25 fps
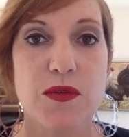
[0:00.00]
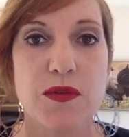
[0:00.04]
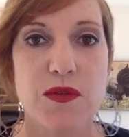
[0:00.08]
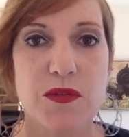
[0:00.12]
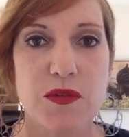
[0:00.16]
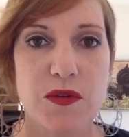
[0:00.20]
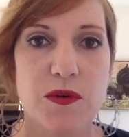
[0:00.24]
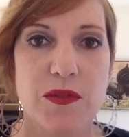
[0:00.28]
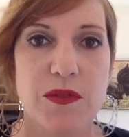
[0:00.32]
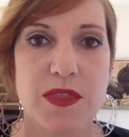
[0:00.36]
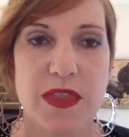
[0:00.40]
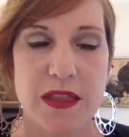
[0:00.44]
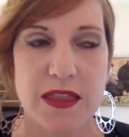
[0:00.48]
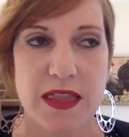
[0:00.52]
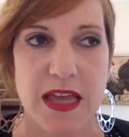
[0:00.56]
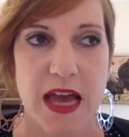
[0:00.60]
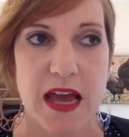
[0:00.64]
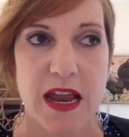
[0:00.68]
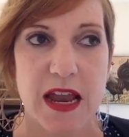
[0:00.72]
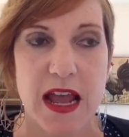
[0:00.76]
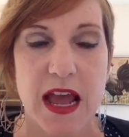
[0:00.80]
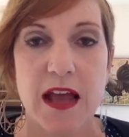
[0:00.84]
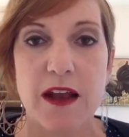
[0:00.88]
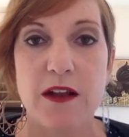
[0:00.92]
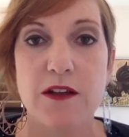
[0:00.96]
through,
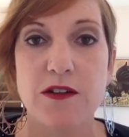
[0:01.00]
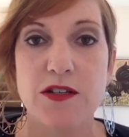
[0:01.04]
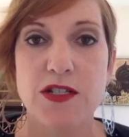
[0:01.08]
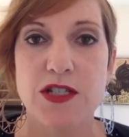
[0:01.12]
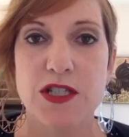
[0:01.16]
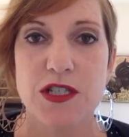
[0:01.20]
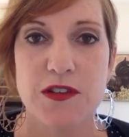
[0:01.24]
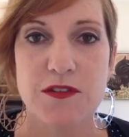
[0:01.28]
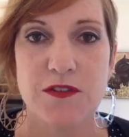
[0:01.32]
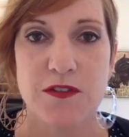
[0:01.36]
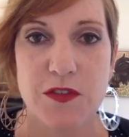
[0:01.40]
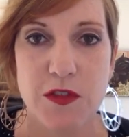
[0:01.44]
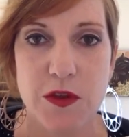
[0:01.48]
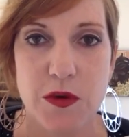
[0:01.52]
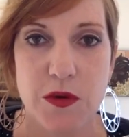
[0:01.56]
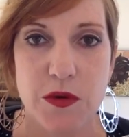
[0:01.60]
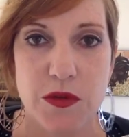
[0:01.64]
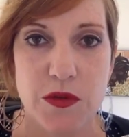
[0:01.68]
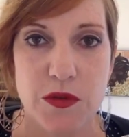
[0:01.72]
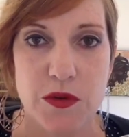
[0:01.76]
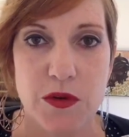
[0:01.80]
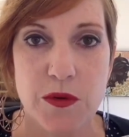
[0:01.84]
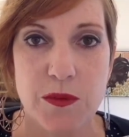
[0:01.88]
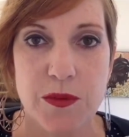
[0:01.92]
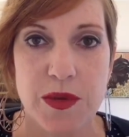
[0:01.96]
that energy flew
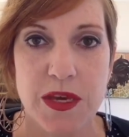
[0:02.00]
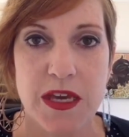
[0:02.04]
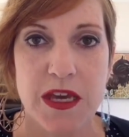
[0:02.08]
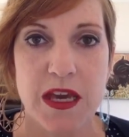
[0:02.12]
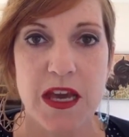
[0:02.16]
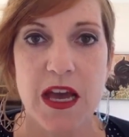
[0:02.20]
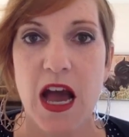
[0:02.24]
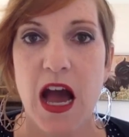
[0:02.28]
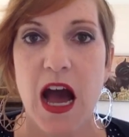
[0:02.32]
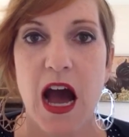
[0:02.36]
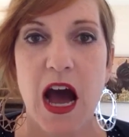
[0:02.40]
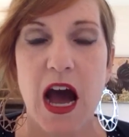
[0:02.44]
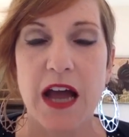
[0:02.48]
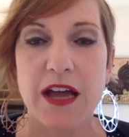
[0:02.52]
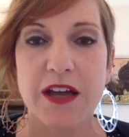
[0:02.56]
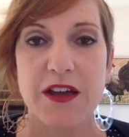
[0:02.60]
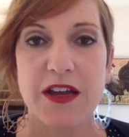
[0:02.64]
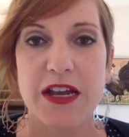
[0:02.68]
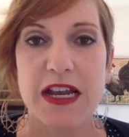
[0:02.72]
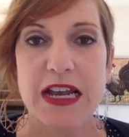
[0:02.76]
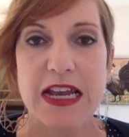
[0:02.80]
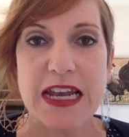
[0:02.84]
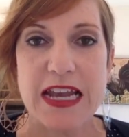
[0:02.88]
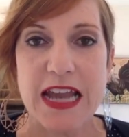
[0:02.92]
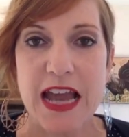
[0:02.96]
through me, I
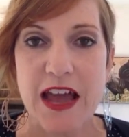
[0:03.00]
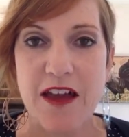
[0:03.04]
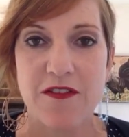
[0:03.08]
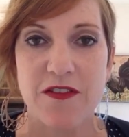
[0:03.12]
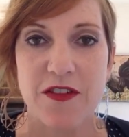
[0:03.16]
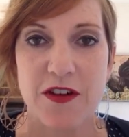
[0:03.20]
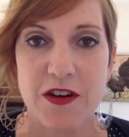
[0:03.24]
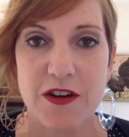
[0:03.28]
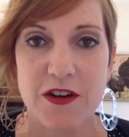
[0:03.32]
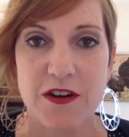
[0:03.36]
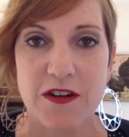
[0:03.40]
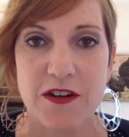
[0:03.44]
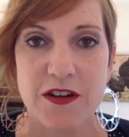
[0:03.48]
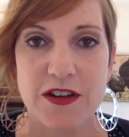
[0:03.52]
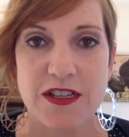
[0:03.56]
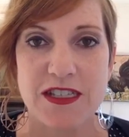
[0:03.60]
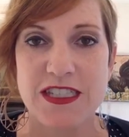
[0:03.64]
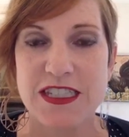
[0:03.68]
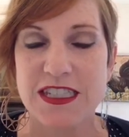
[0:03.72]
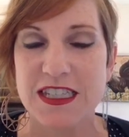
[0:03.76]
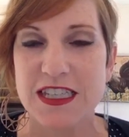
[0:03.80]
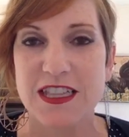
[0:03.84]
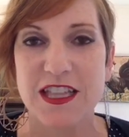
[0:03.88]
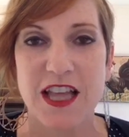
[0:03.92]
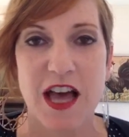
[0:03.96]
could never
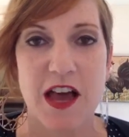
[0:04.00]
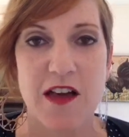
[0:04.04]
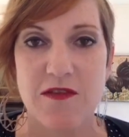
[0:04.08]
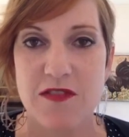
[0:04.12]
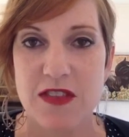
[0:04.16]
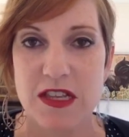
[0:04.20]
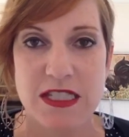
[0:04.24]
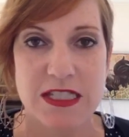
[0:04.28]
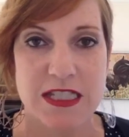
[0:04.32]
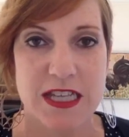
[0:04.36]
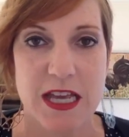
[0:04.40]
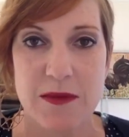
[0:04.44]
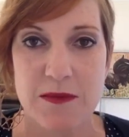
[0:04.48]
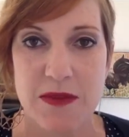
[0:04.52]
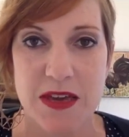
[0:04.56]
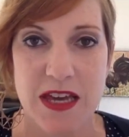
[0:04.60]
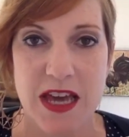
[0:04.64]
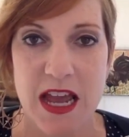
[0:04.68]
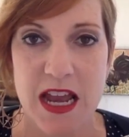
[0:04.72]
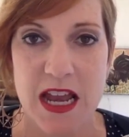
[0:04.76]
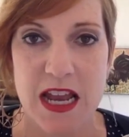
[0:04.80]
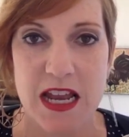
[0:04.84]
see life the same again.